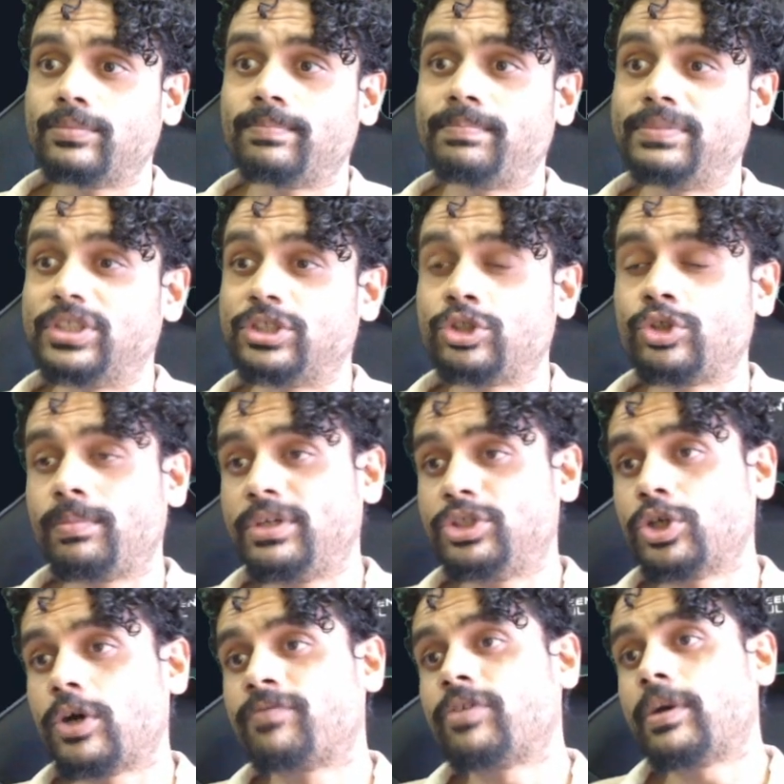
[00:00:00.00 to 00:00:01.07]
position to be
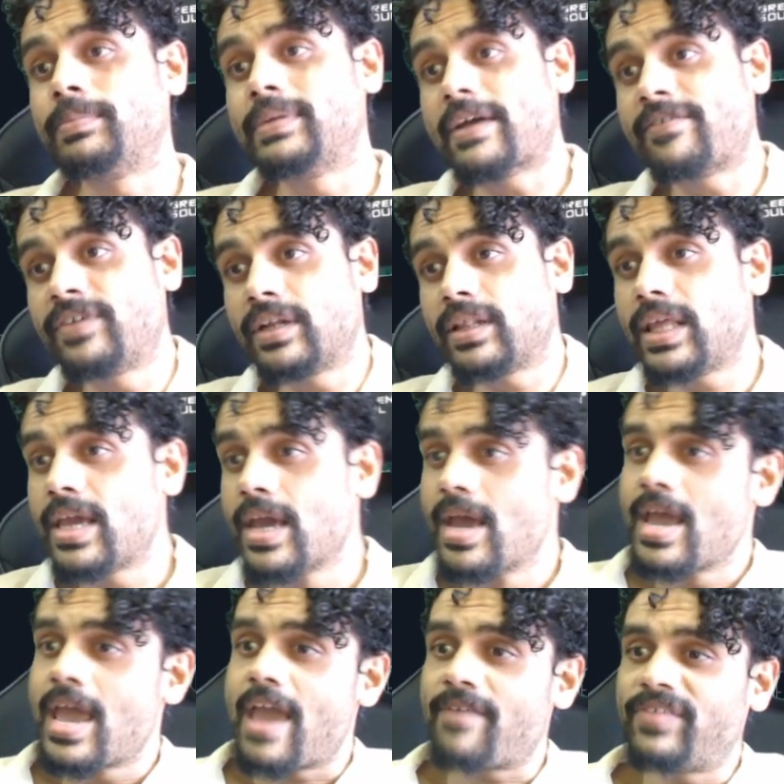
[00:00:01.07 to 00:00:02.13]
short from, definitely.
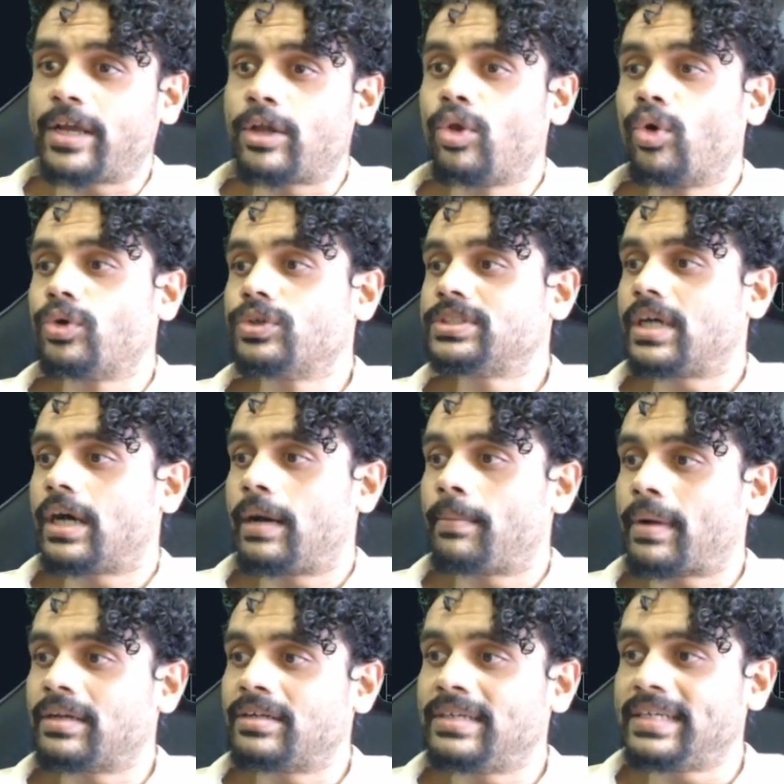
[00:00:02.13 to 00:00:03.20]
If we close
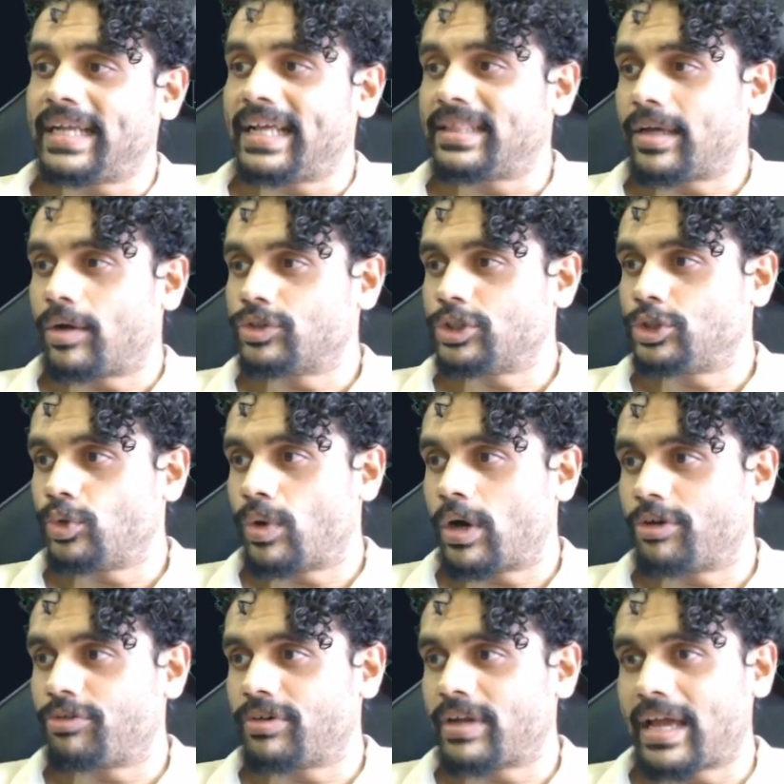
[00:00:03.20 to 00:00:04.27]
underneath
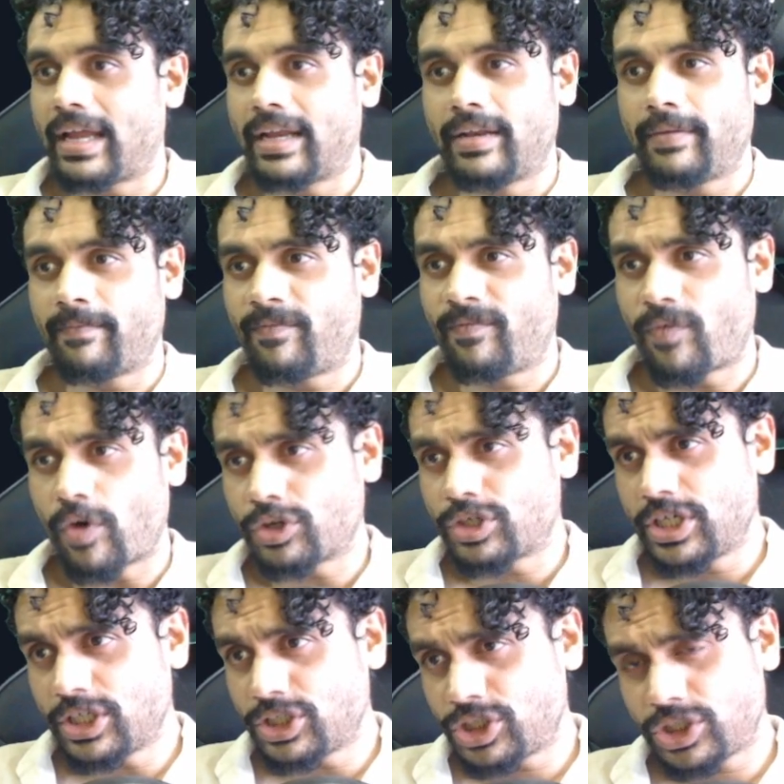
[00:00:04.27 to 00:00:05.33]

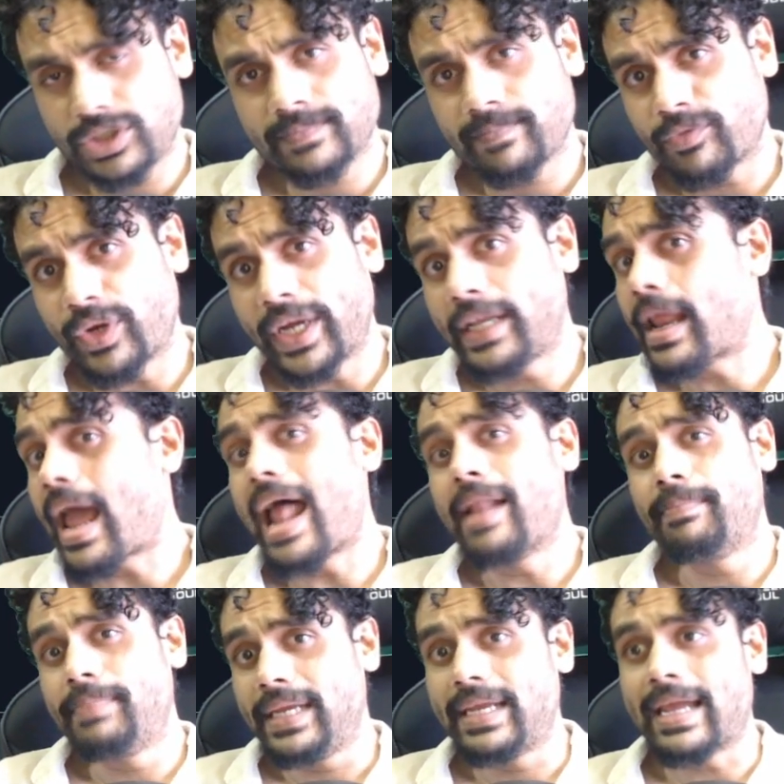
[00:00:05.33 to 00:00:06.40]
8,240-ish, right, I'll
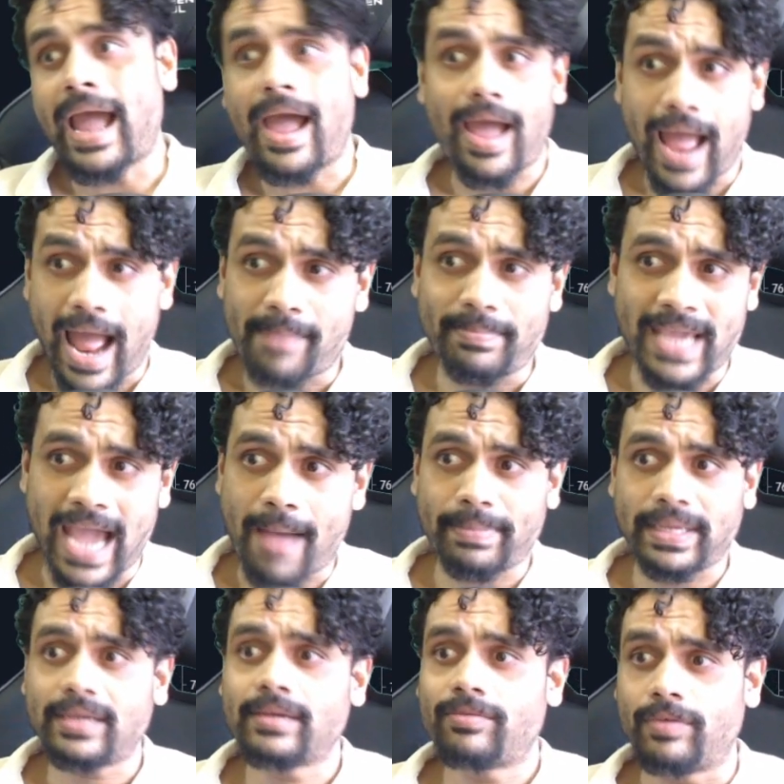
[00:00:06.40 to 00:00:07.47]
be
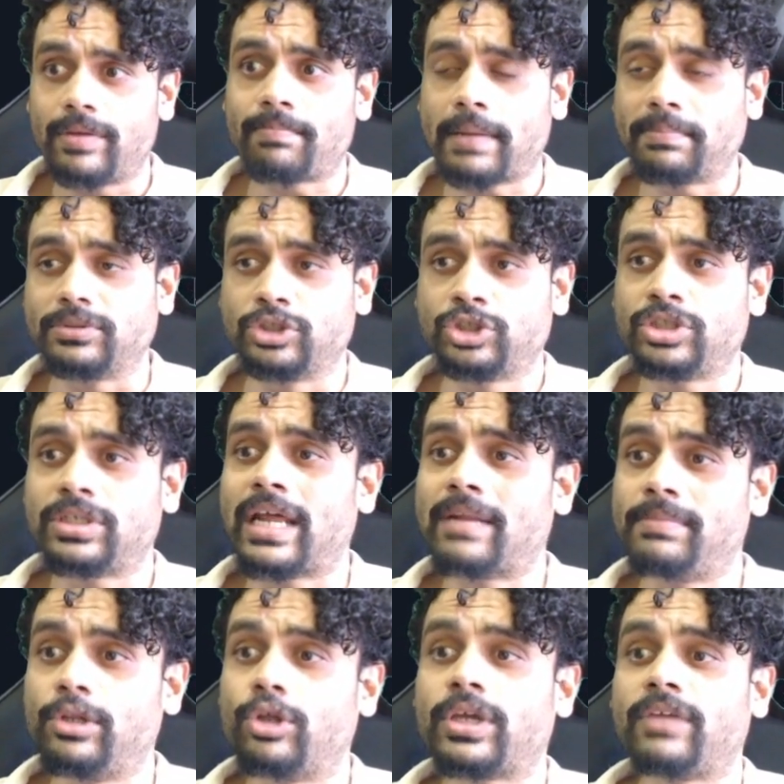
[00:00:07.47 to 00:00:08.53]
happy with my position. I'll
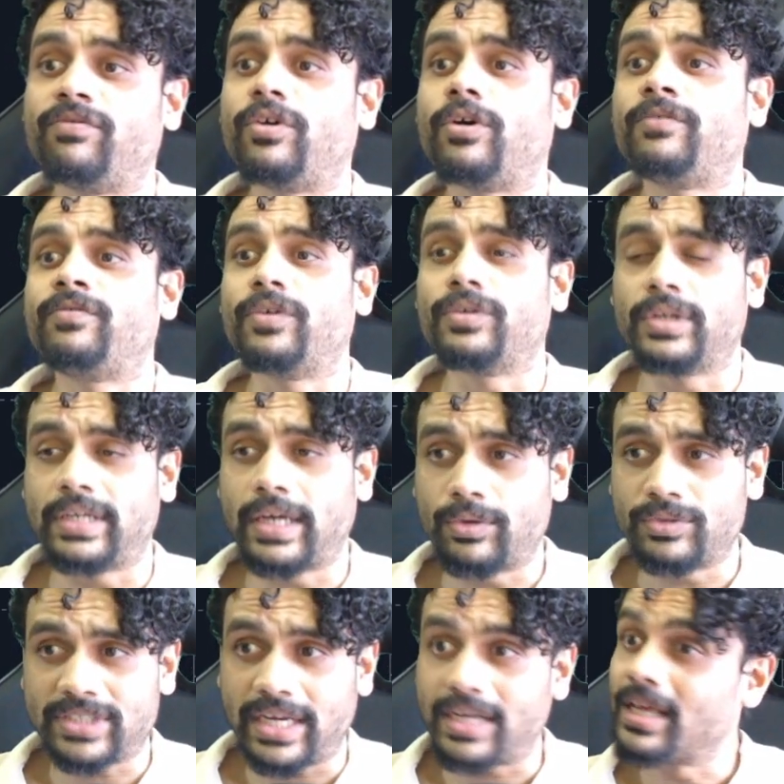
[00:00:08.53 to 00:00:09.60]
be looking for the
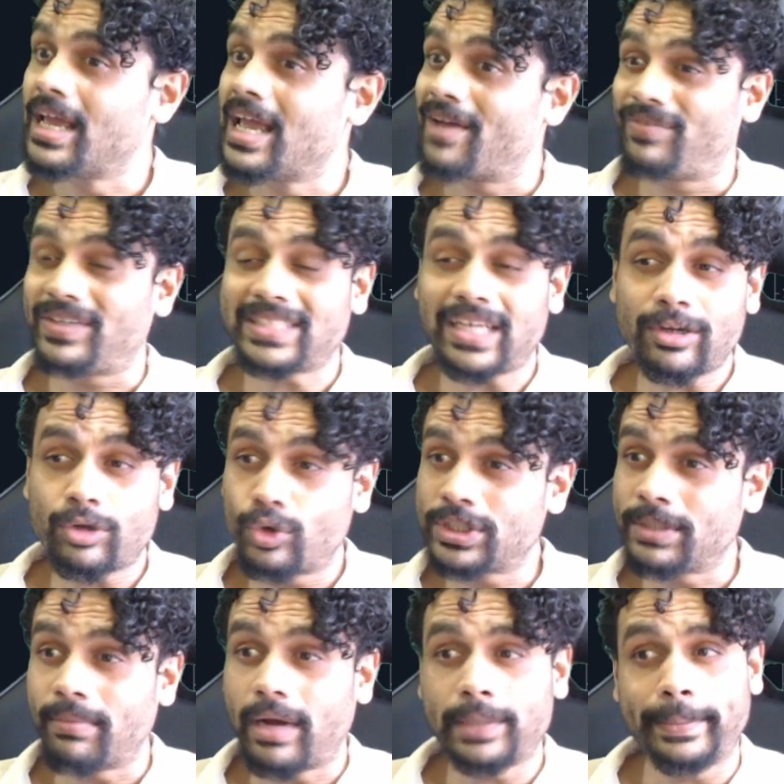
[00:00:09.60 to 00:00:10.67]
downside. If we start
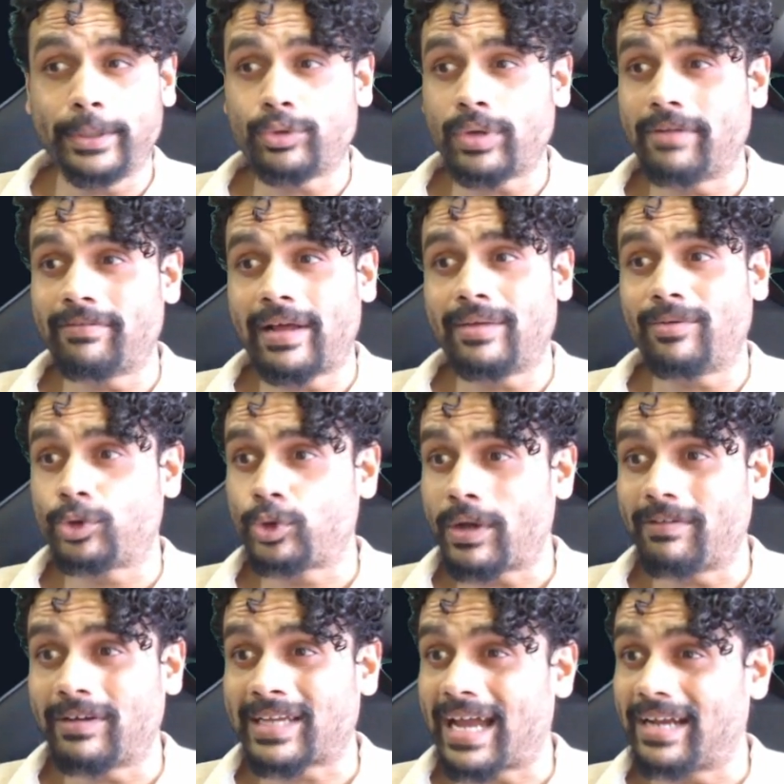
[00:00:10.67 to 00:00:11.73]
closing multiple
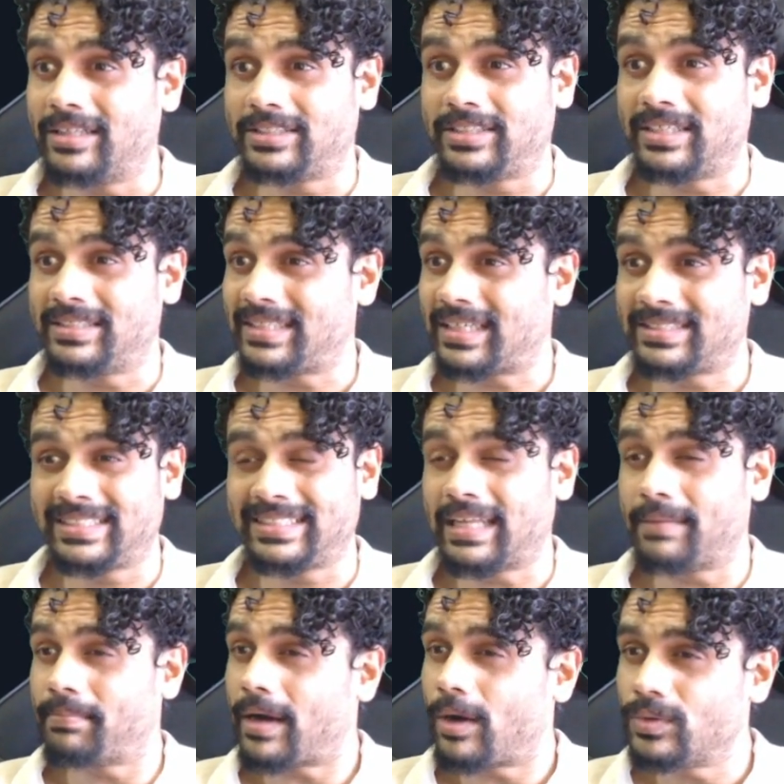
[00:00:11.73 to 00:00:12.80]
12-hour candles here and start seeing
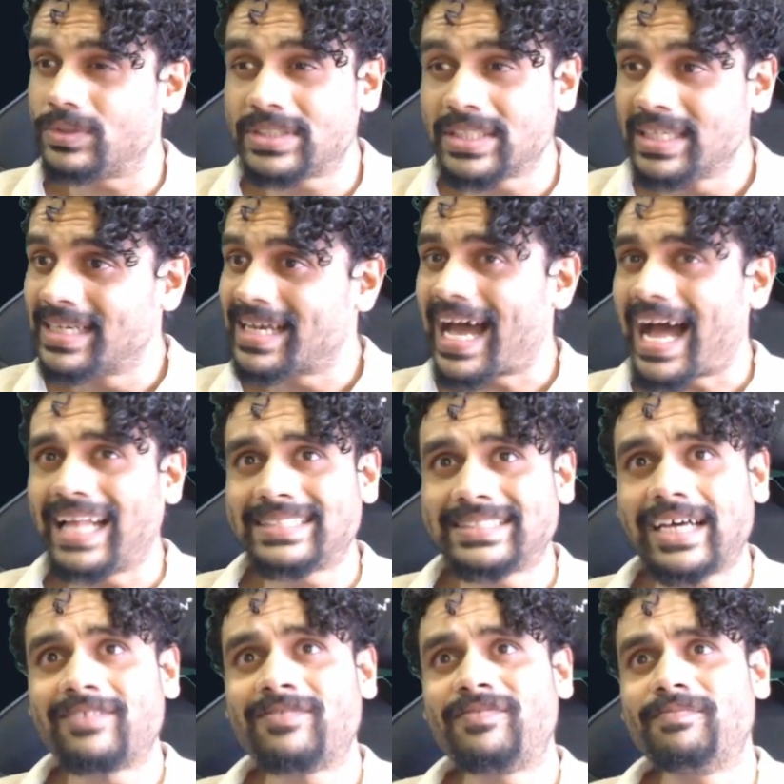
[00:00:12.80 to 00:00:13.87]
that bounce, I'll
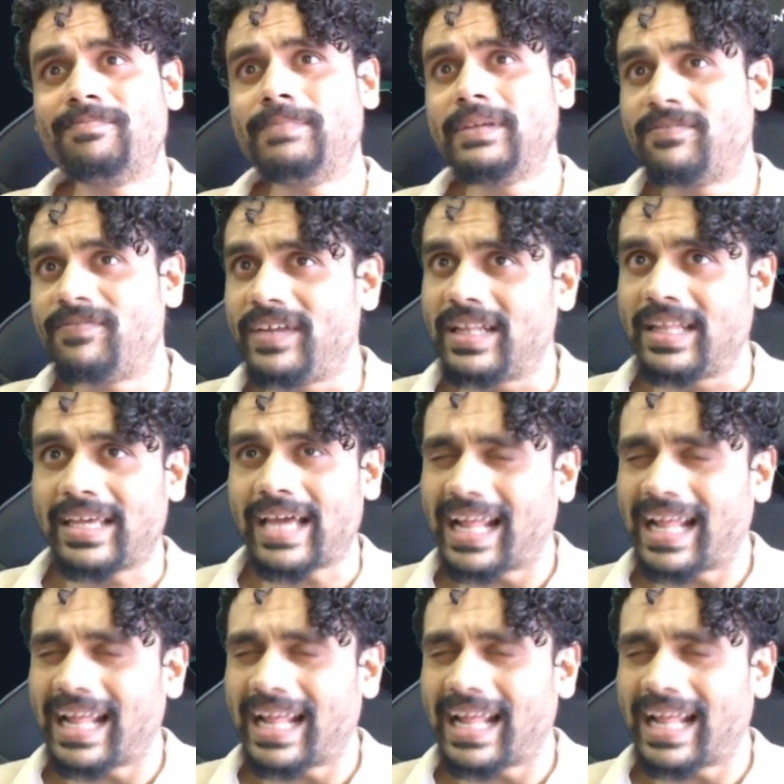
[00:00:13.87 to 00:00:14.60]
start feeling